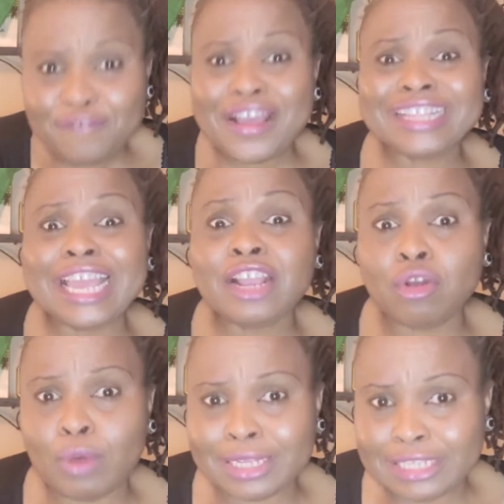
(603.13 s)
In fact,
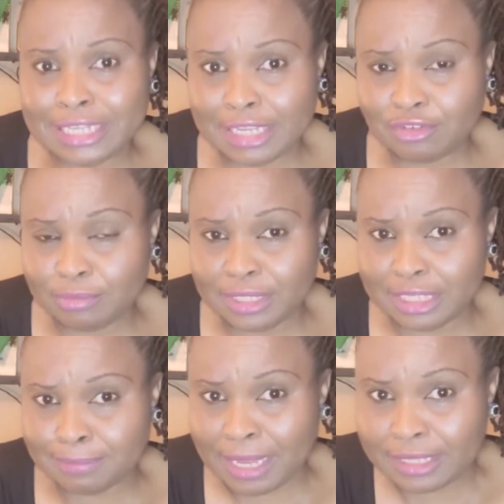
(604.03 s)
ECOWAS needed to be
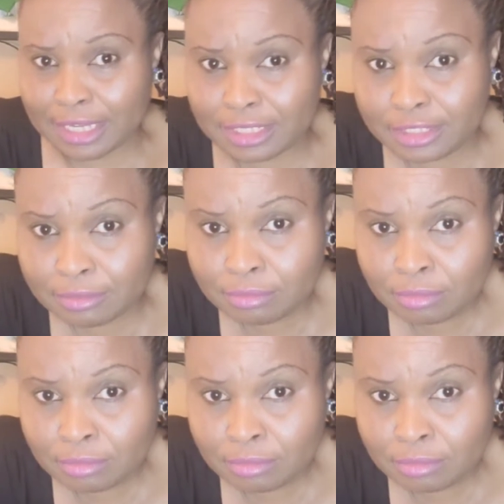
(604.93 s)
disbanded.